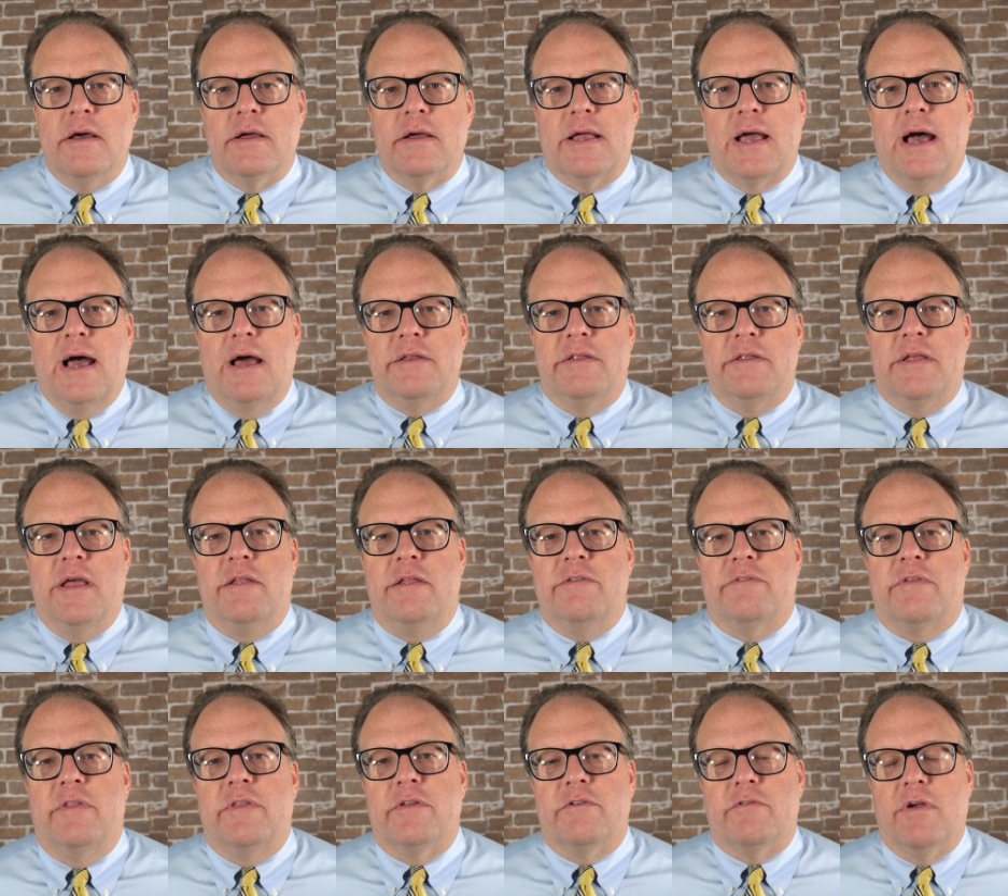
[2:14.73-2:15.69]

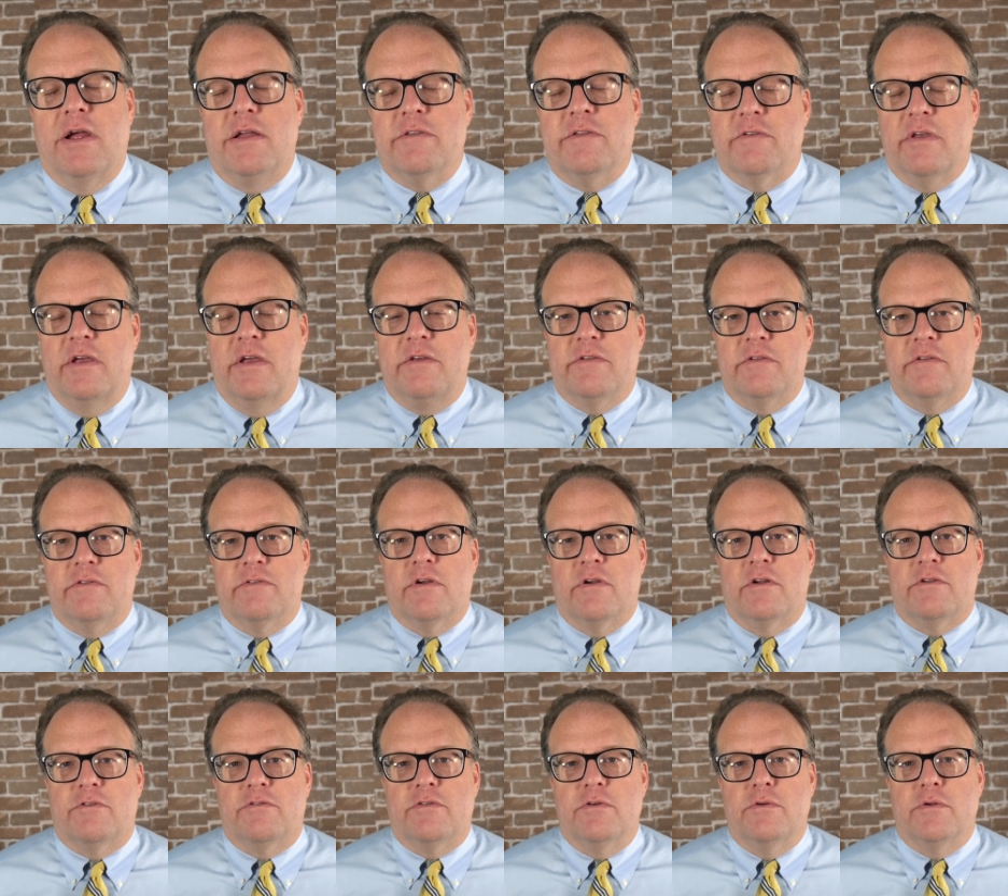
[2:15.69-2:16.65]
contents and the translations
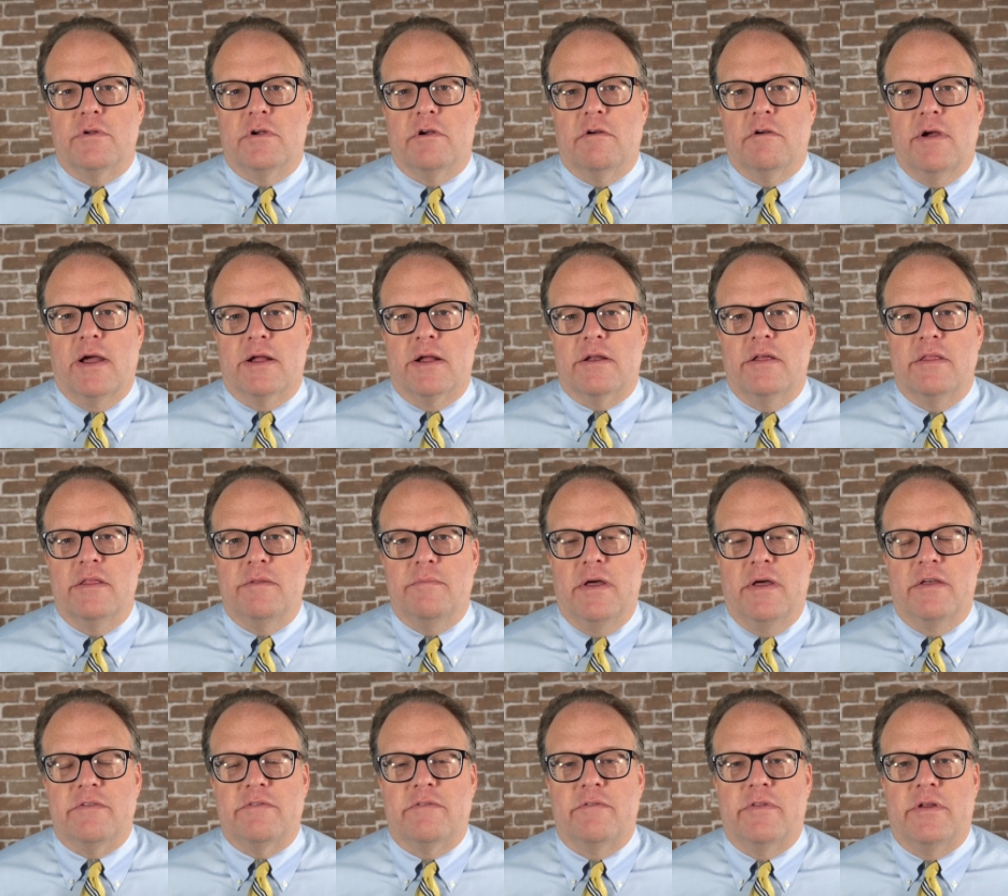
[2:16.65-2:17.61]
are true and correct to the
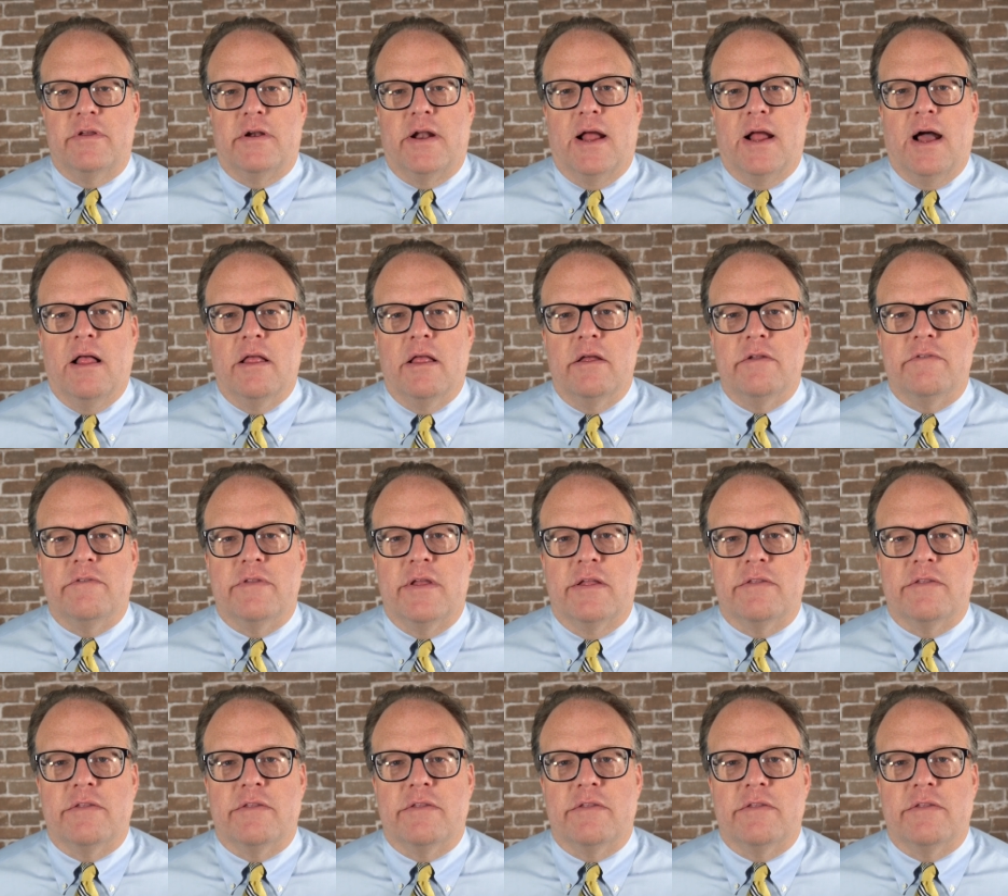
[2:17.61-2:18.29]
best of their knowledge.